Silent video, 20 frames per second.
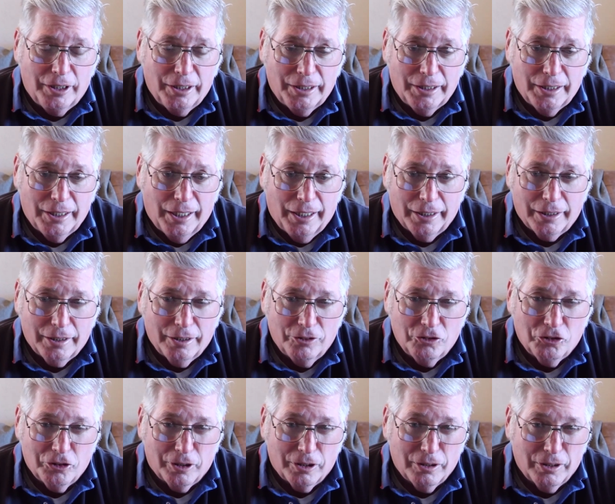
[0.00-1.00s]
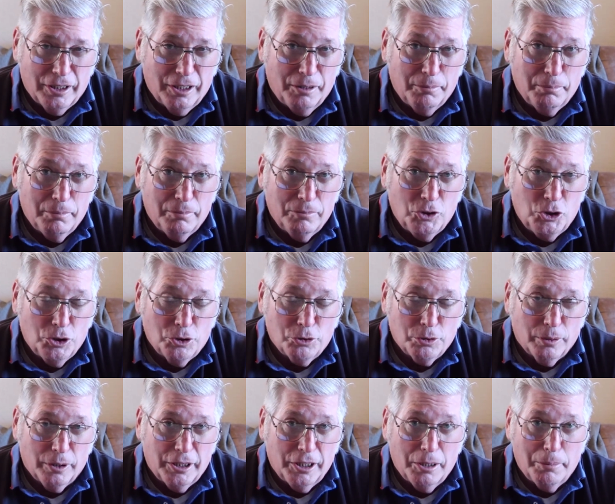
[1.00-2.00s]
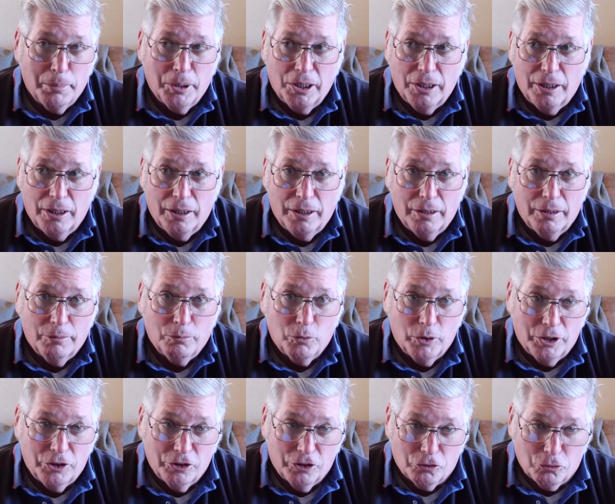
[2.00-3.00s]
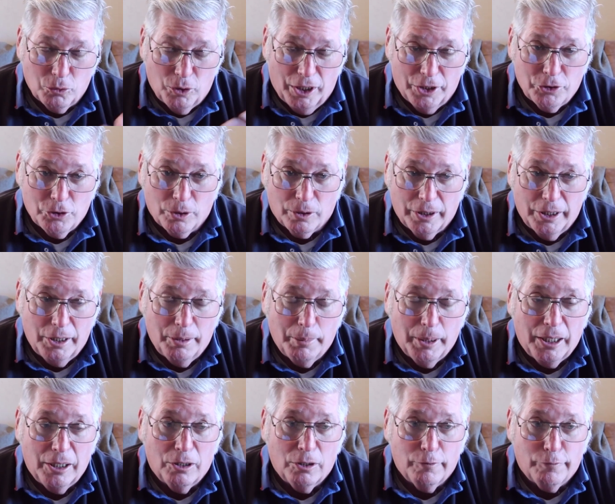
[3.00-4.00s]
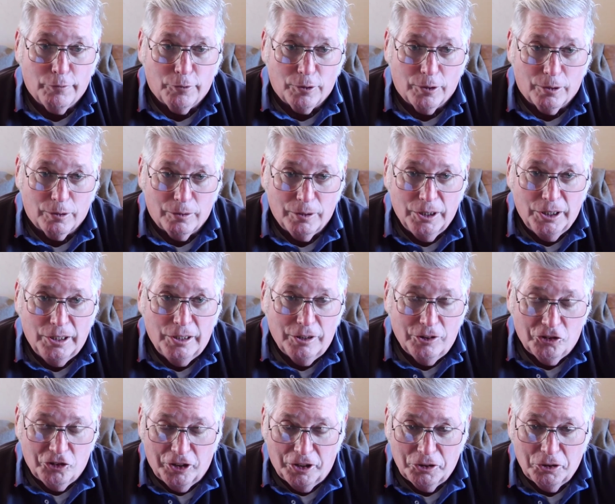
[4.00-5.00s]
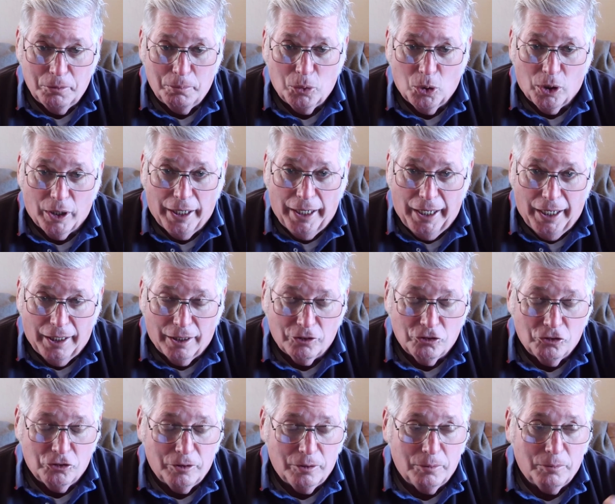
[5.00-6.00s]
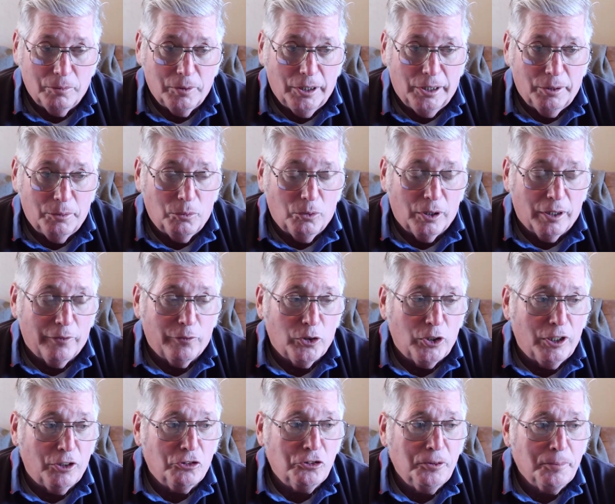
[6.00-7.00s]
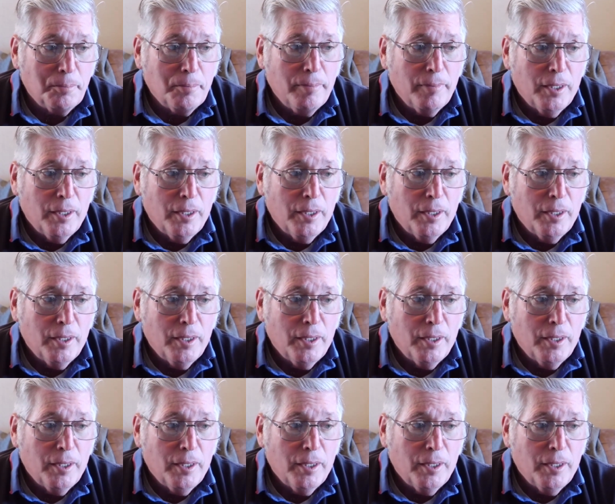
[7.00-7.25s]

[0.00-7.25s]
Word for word: I consider them usually to be, we just want your email for send you more ads and whatever else.